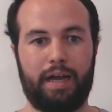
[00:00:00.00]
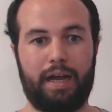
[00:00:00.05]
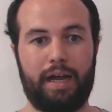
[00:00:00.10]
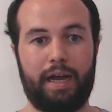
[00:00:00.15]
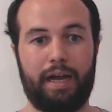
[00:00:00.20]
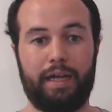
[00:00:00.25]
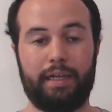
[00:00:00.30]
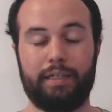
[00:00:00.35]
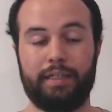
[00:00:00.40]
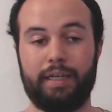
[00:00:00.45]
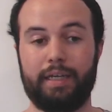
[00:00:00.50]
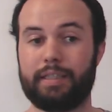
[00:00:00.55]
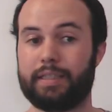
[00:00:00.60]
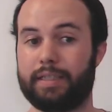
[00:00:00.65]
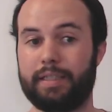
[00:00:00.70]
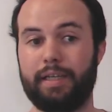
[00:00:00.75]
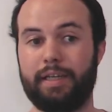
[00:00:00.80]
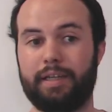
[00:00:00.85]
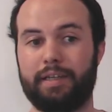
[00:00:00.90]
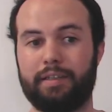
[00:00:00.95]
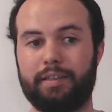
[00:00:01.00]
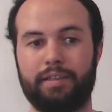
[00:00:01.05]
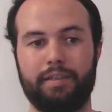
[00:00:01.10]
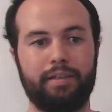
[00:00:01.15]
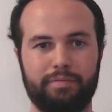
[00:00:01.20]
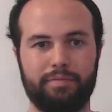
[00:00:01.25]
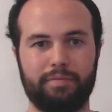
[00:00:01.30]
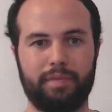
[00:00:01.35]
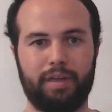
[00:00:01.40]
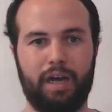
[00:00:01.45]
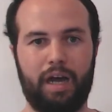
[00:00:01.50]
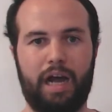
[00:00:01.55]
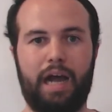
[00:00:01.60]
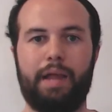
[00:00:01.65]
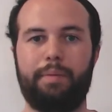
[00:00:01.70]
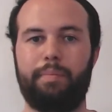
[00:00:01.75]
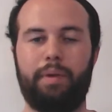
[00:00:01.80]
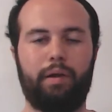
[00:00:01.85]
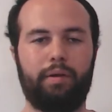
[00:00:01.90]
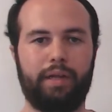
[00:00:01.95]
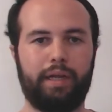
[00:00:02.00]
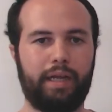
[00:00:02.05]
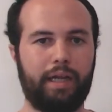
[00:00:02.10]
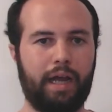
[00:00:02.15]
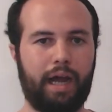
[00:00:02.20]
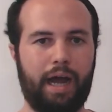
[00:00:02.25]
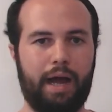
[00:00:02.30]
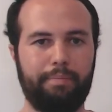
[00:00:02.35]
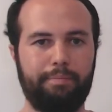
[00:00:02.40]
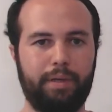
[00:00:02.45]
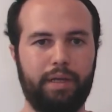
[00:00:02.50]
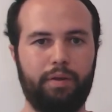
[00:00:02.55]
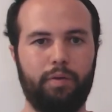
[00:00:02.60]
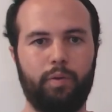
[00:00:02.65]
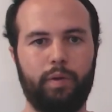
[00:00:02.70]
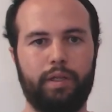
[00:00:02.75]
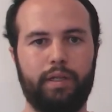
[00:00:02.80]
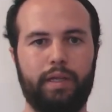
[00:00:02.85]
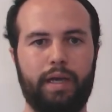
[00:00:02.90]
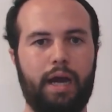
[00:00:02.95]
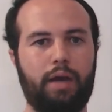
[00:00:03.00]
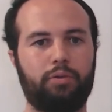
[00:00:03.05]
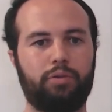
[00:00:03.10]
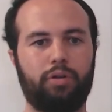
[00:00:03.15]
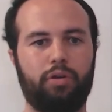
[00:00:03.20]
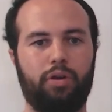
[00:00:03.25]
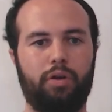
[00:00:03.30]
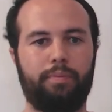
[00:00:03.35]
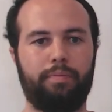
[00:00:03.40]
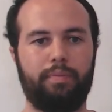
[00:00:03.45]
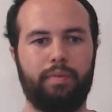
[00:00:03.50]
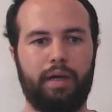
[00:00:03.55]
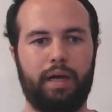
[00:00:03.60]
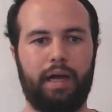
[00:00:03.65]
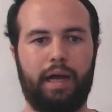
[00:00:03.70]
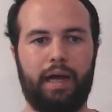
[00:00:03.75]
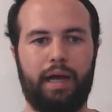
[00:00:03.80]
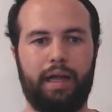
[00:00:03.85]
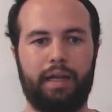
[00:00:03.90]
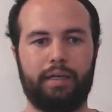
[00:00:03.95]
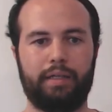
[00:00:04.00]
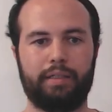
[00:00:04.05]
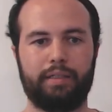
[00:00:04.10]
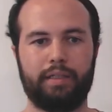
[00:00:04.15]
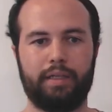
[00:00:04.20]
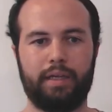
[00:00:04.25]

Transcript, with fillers: And that's it. I'm very happy with the outcome, and